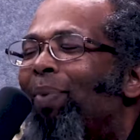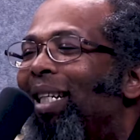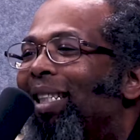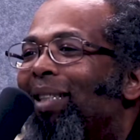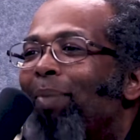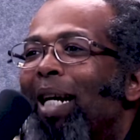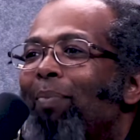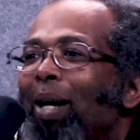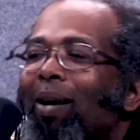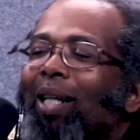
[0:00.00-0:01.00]
but listen, man,
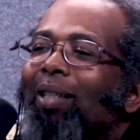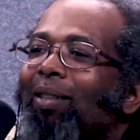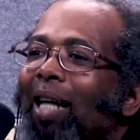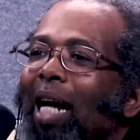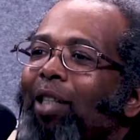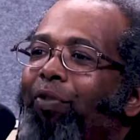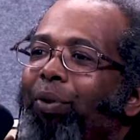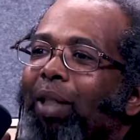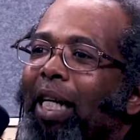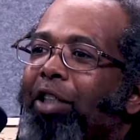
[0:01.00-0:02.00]
America designs
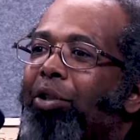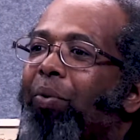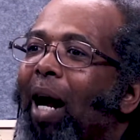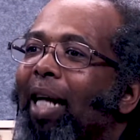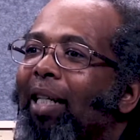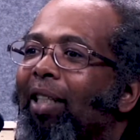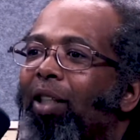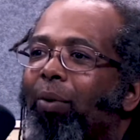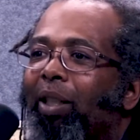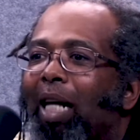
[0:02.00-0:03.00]
food to hit you right in
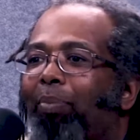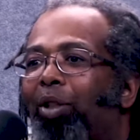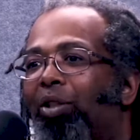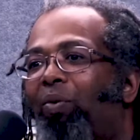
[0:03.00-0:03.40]
your receptors.